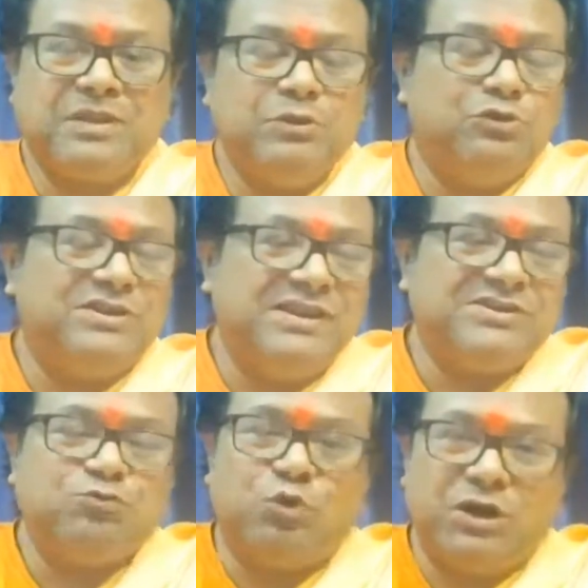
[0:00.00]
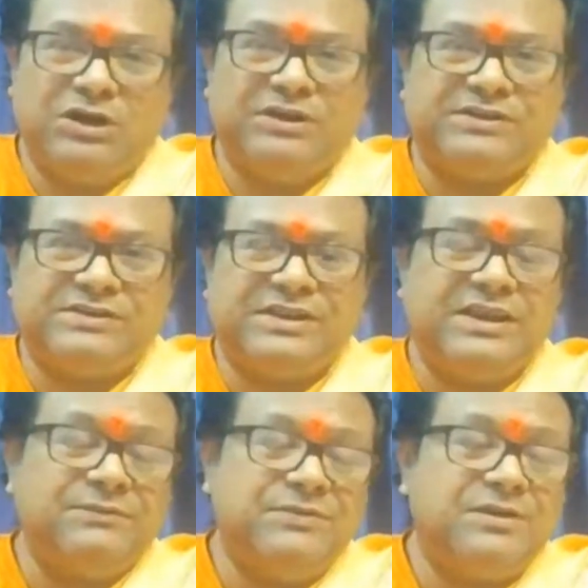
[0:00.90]
These words,
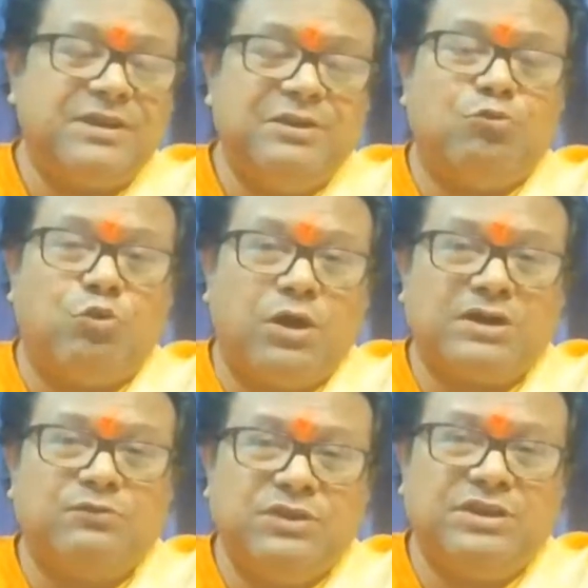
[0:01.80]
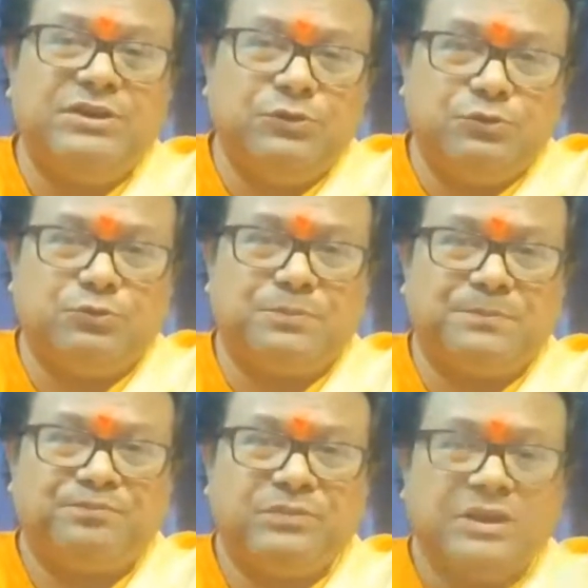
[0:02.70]
if they really work within you,
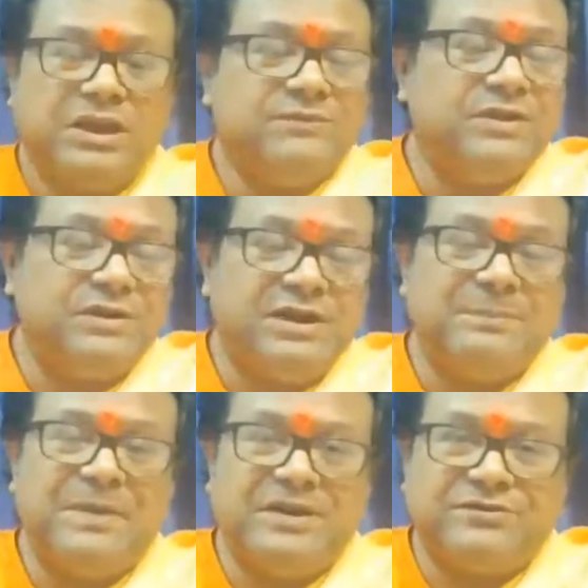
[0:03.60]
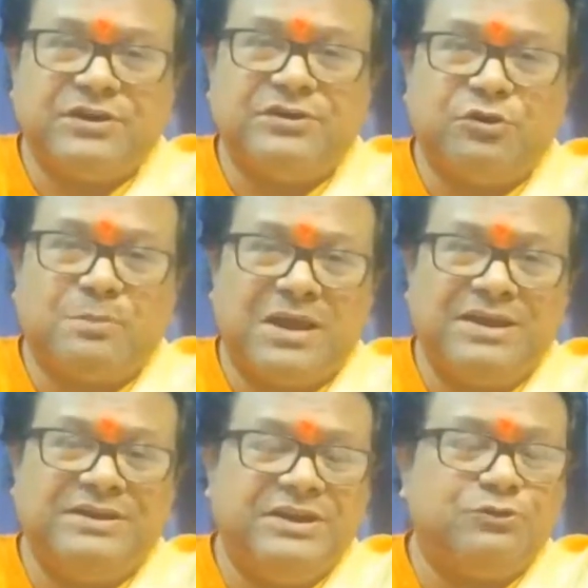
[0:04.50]
if they really penetrate your
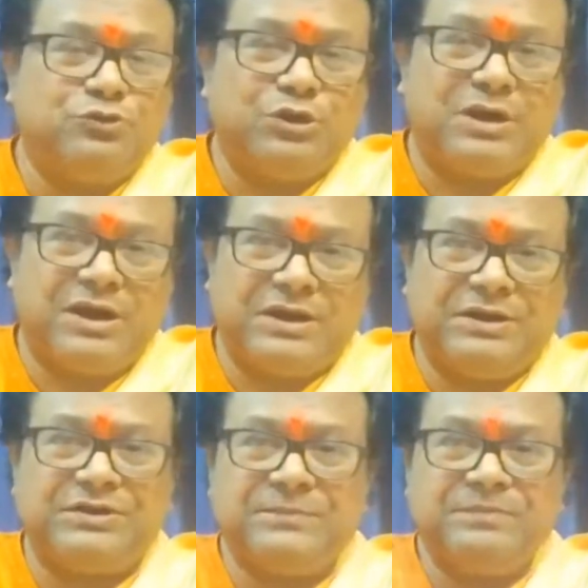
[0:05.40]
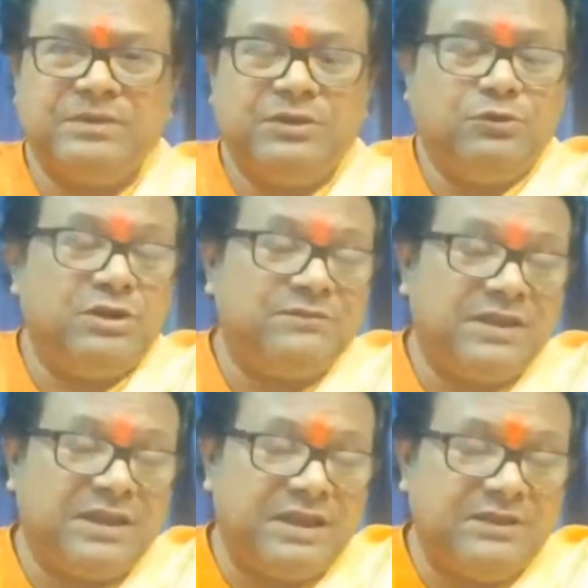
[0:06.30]
mind into your heart,
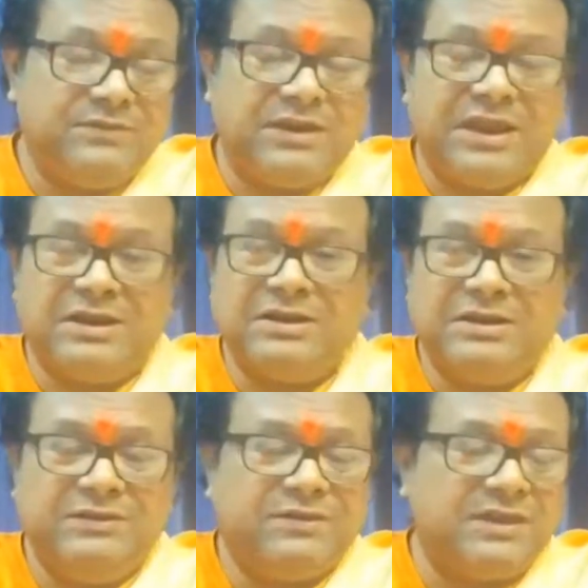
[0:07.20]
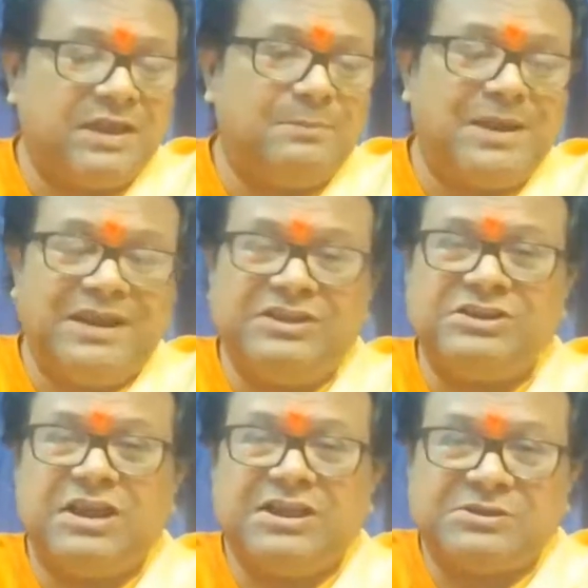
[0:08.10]
if they can manage
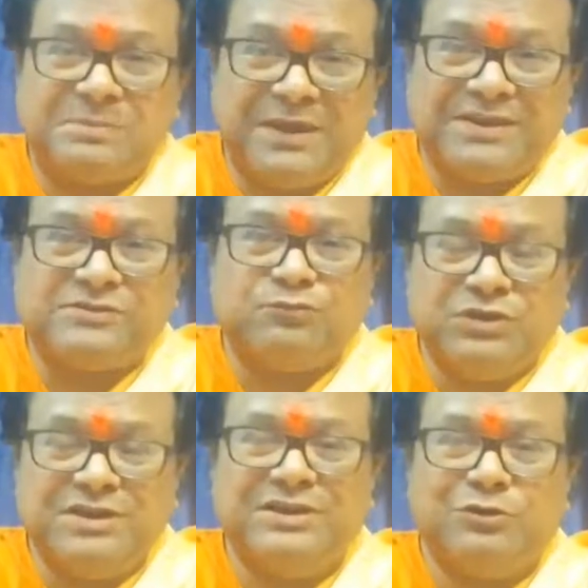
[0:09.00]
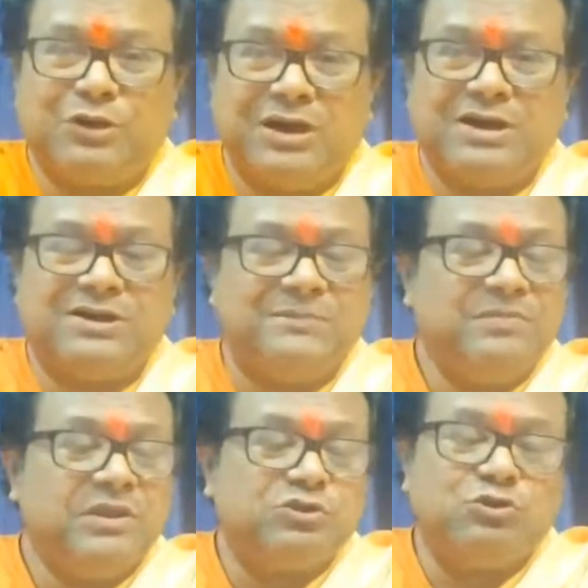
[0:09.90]
space within your heart,
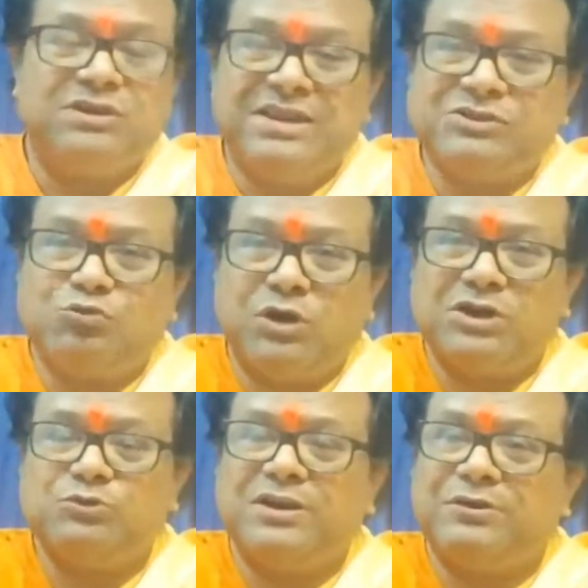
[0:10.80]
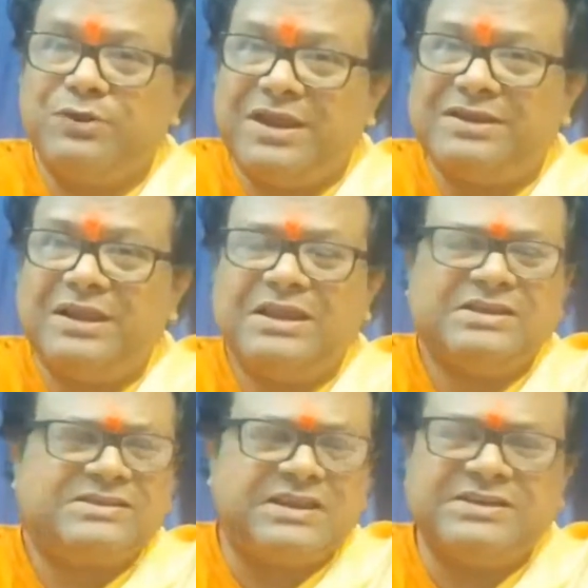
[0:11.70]
so these words will create
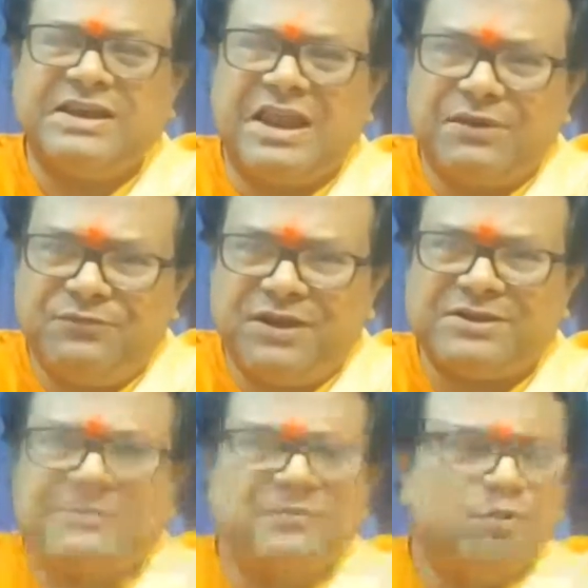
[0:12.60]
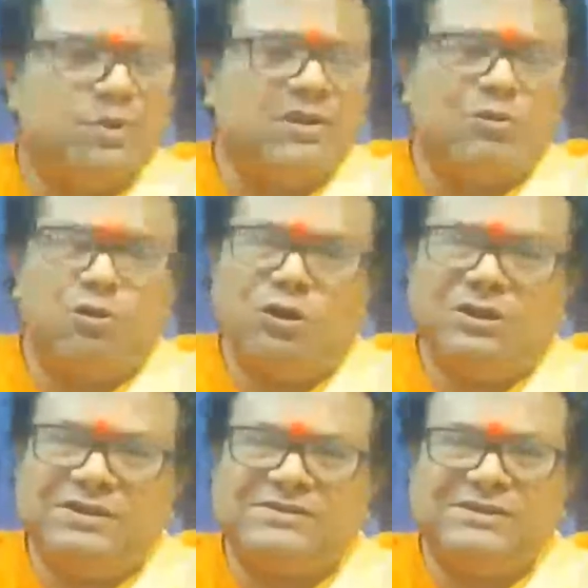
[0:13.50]
such an effect where
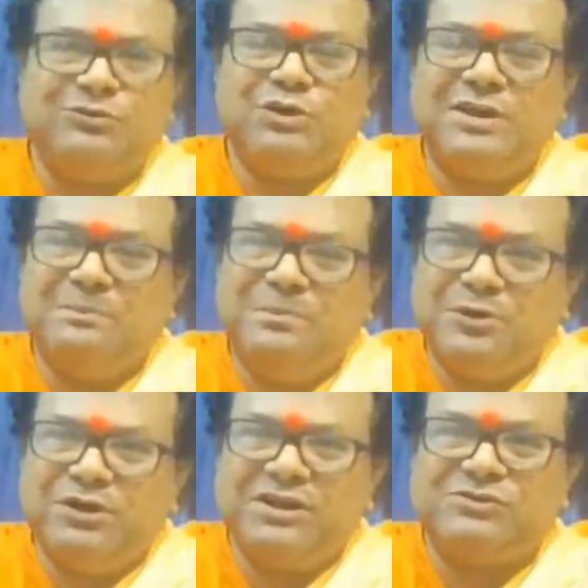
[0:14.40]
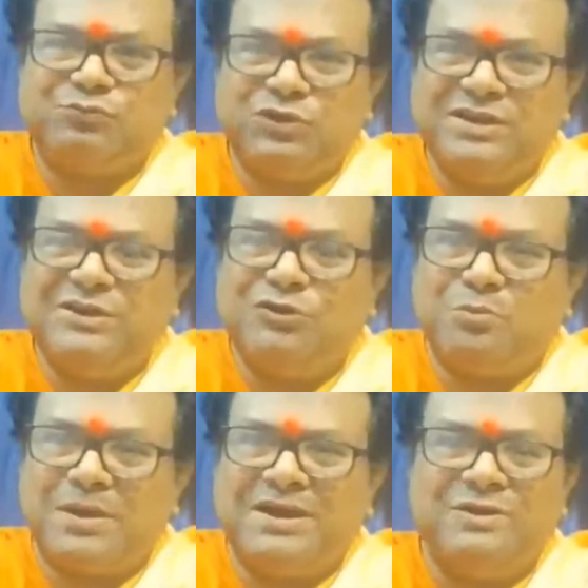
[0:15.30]
all these impurities within your
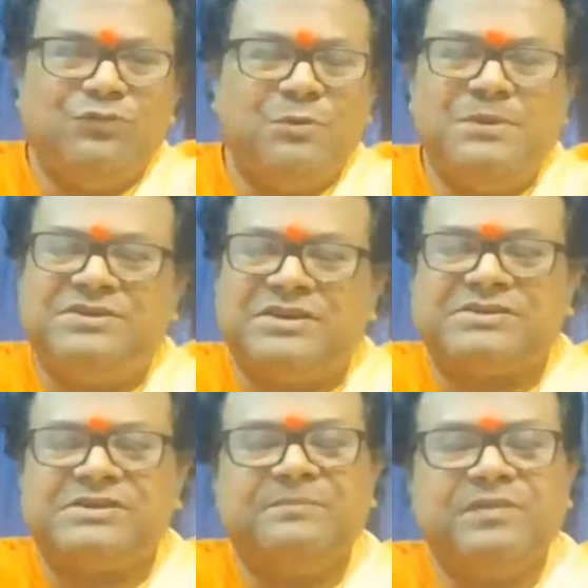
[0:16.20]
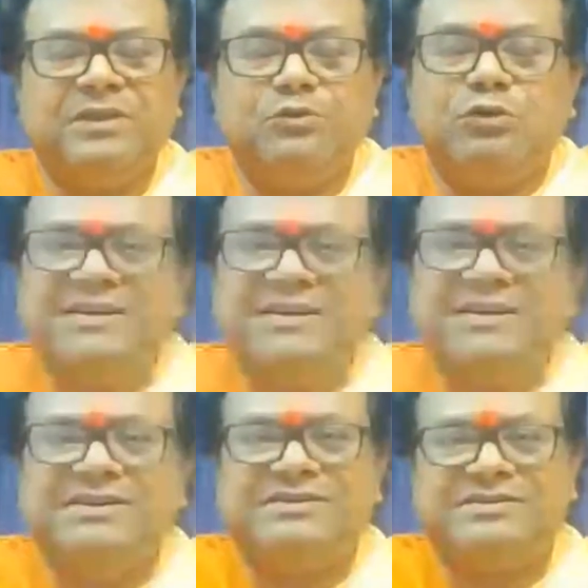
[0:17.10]
mind will be just
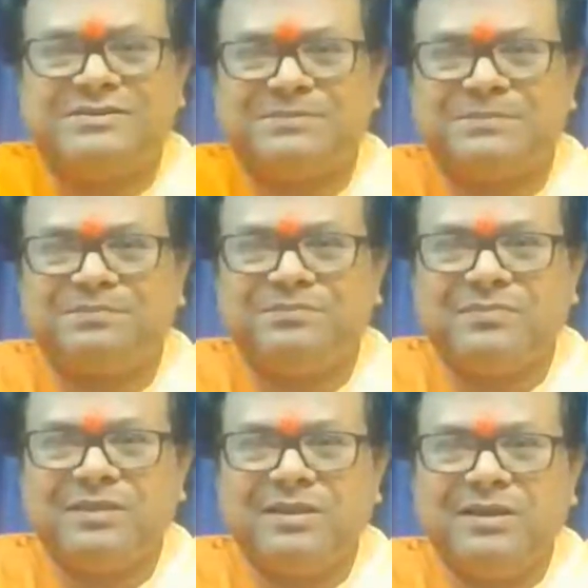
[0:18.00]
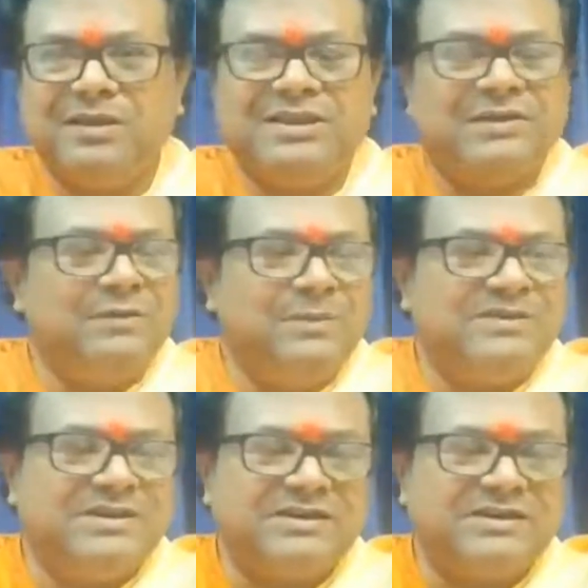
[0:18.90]
cleansed. They will be